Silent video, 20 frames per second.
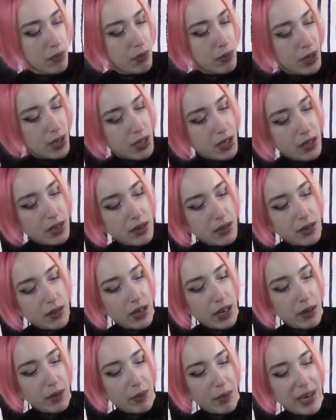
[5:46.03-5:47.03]
but
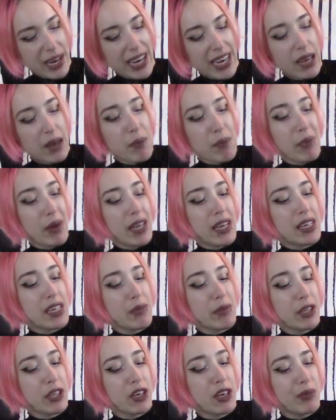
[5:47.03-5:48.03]
I mean, I can bend
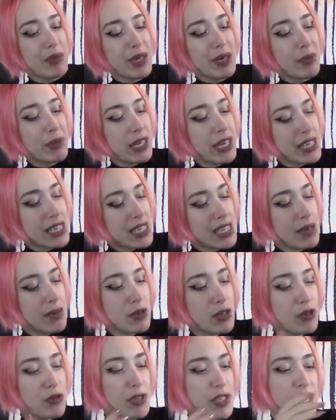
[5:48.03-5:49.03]
them a little bit, but they
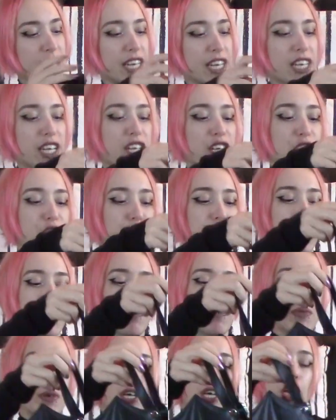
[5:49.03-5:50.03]
seem to retain their
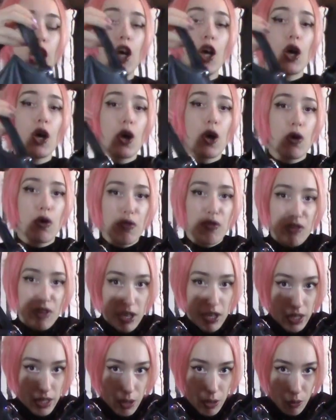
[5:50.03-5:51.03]
shape
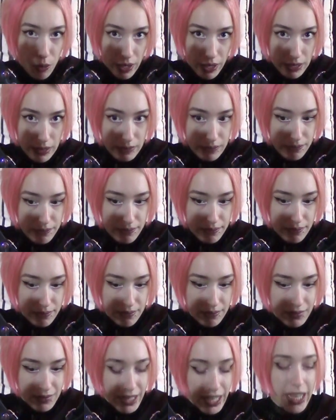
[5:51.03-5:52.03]
fairly well.
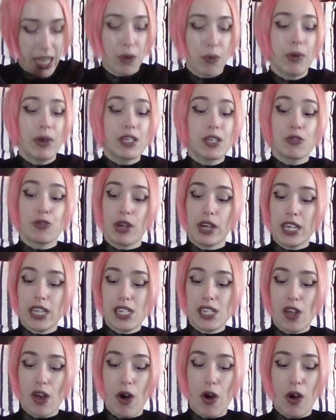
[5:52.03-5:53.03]
I can't wait to try
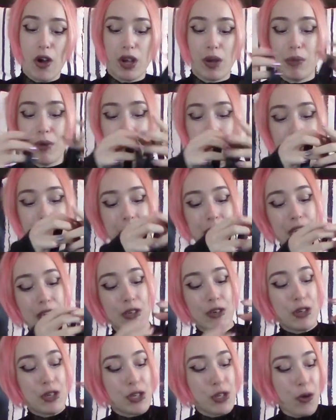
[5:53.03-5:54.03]
this on. Oh my god, I'm gonna
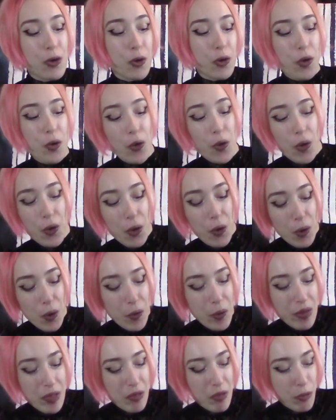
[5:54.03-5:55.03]
look so
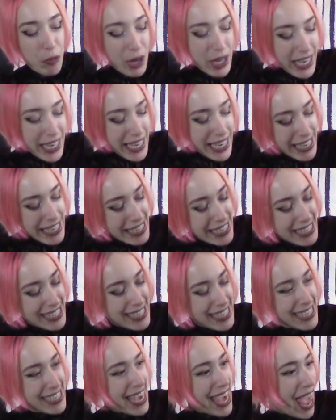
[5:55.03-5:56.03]
cool with
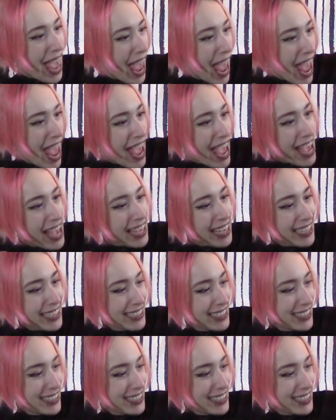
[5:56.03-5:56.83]
wings, yeah!